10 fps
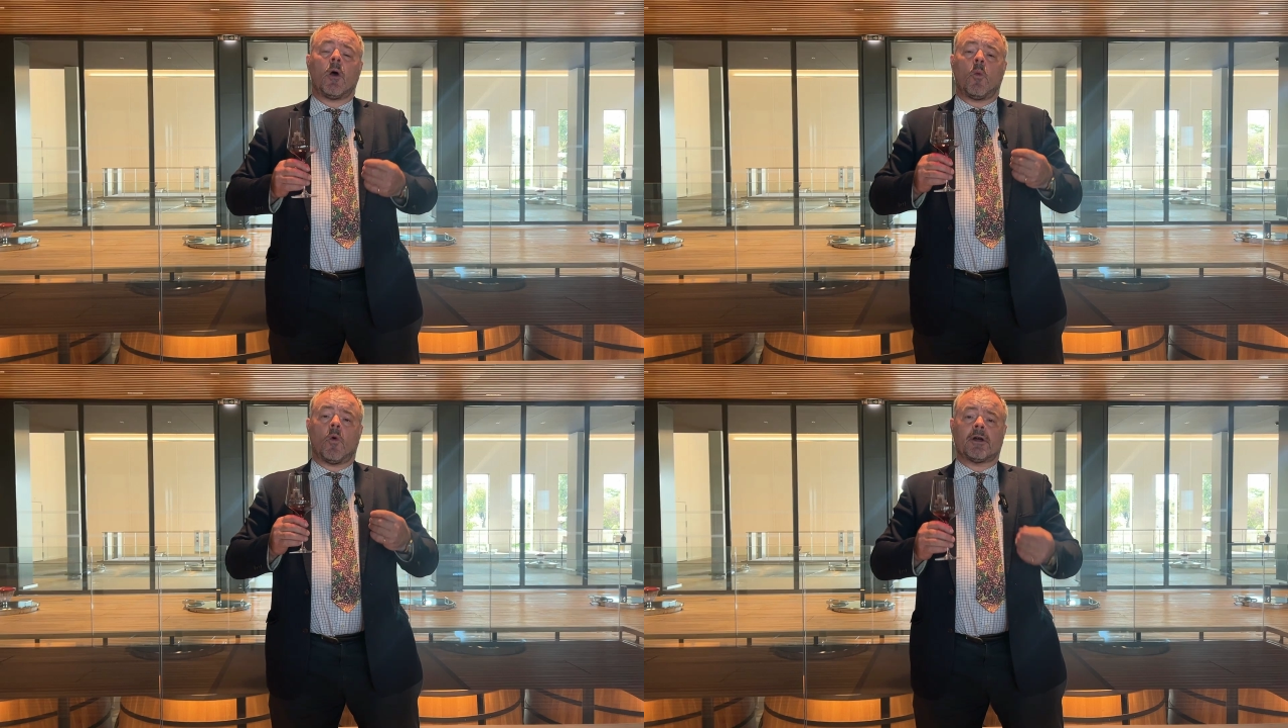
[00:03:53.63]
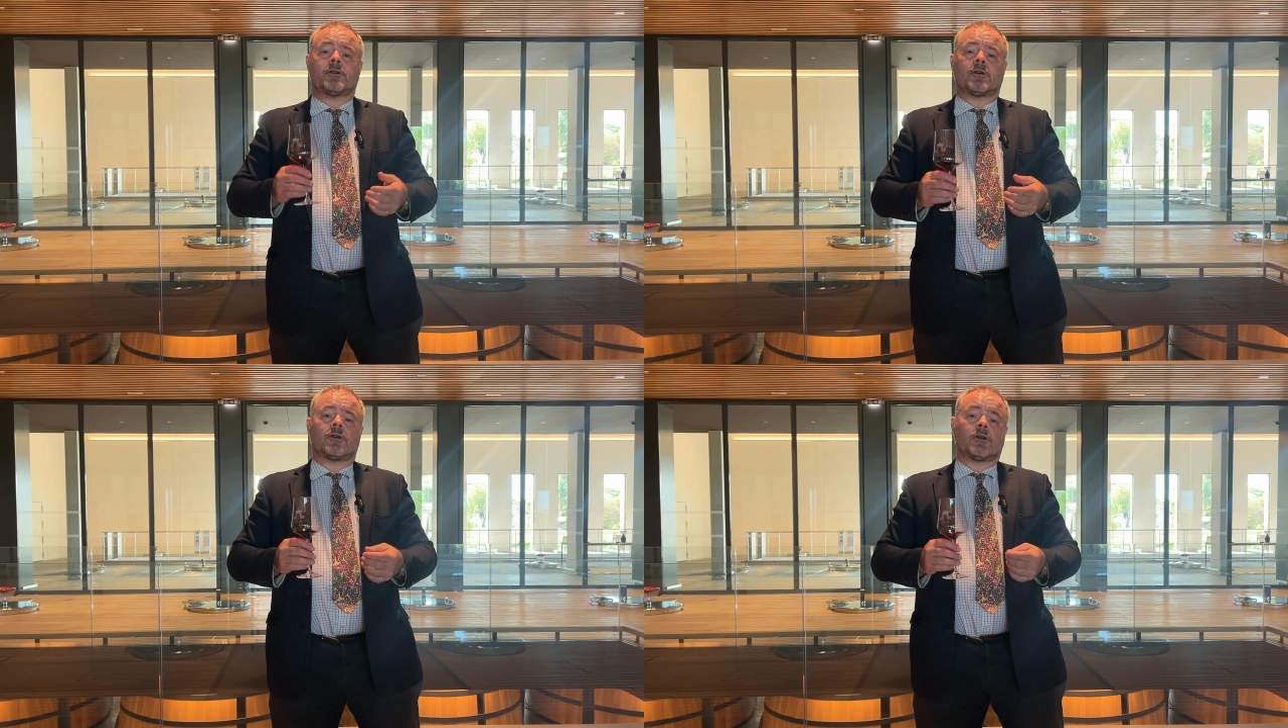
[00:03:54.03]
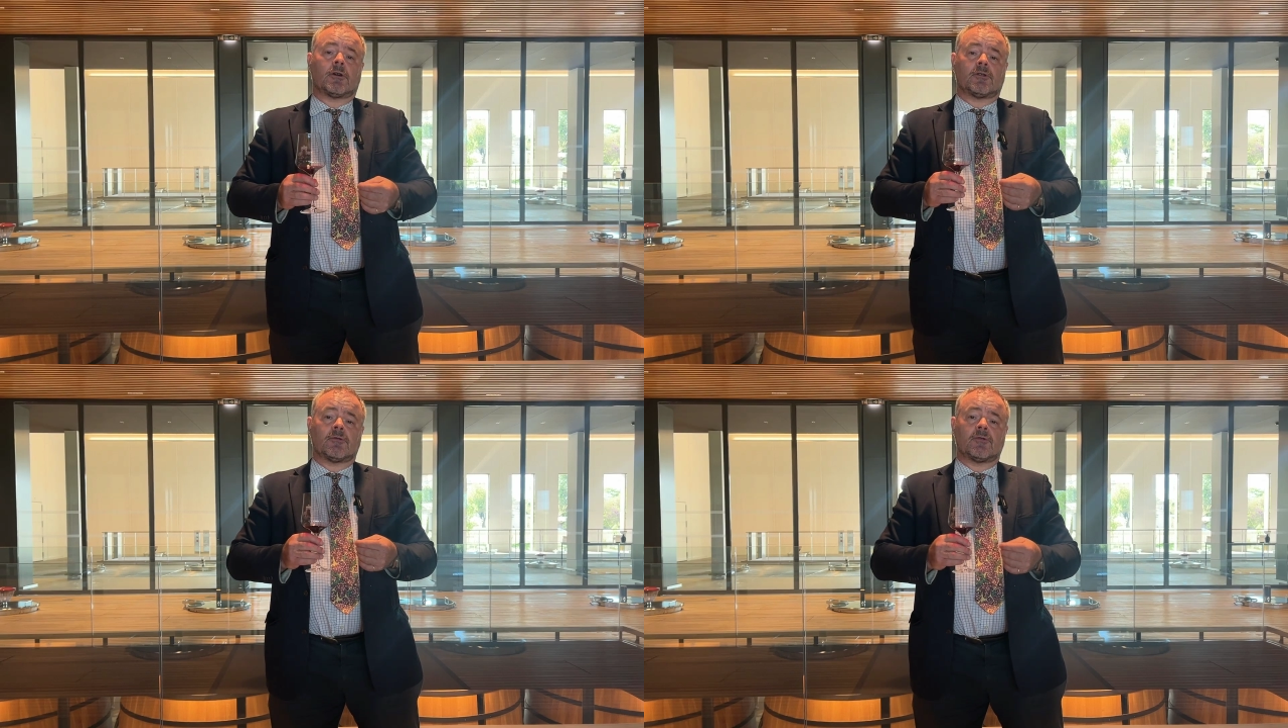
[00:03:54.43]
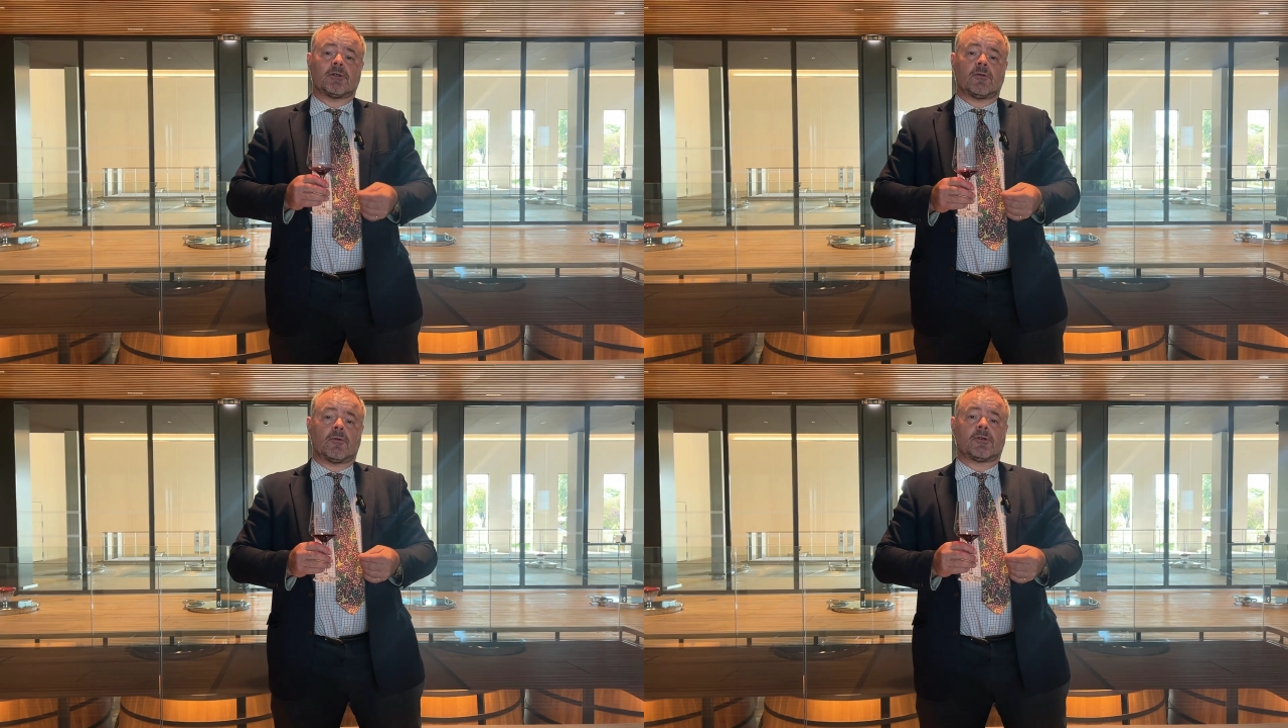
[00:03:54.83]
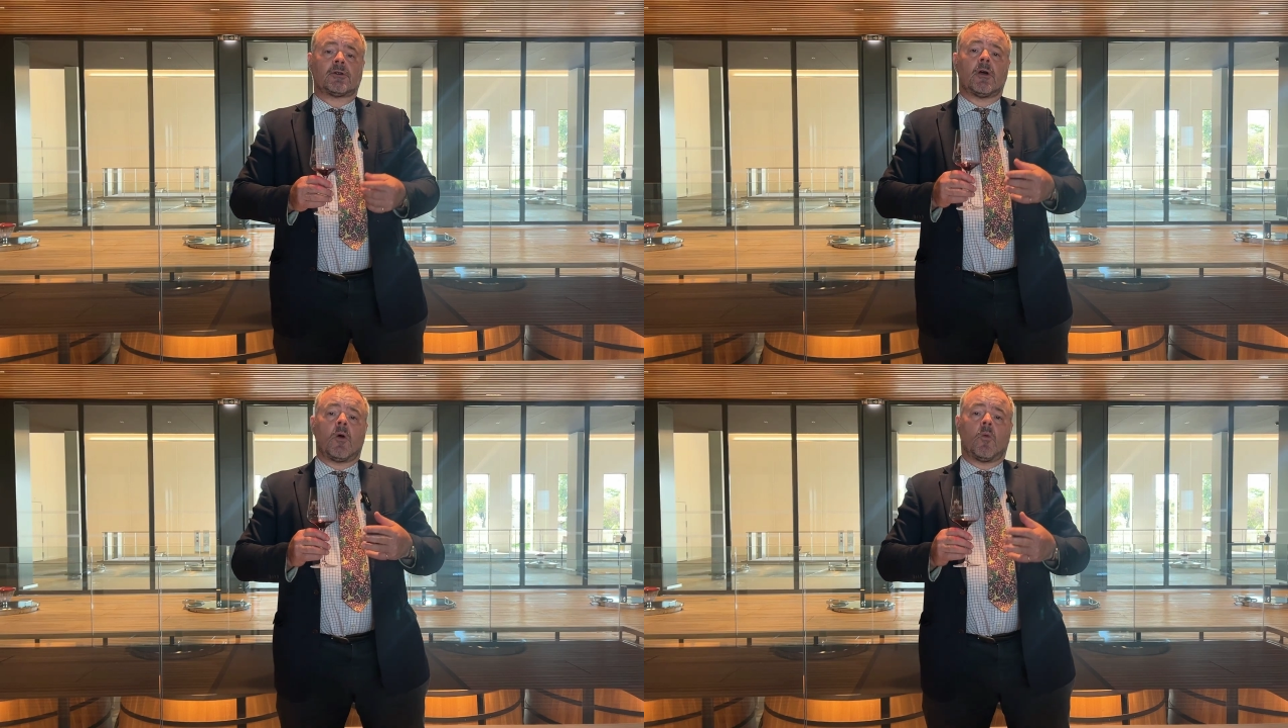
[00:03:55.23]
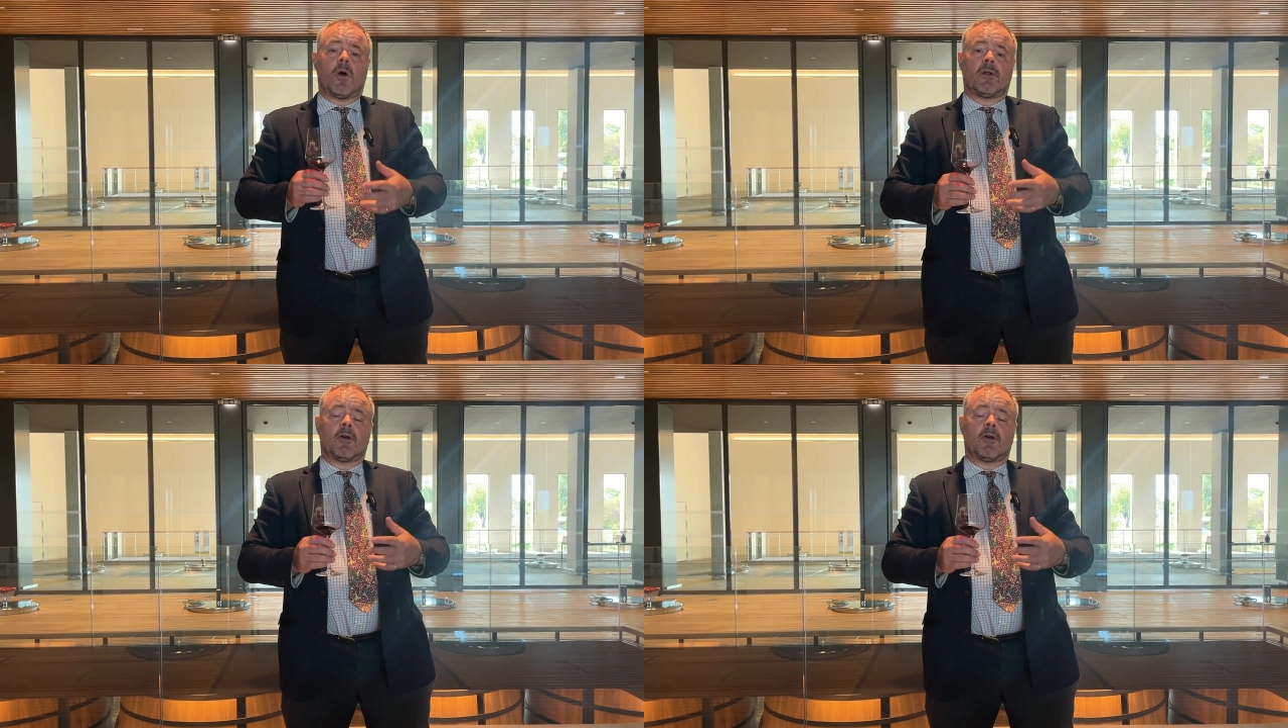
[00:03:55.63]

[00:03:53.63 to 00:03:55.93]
winesearcher as a resource while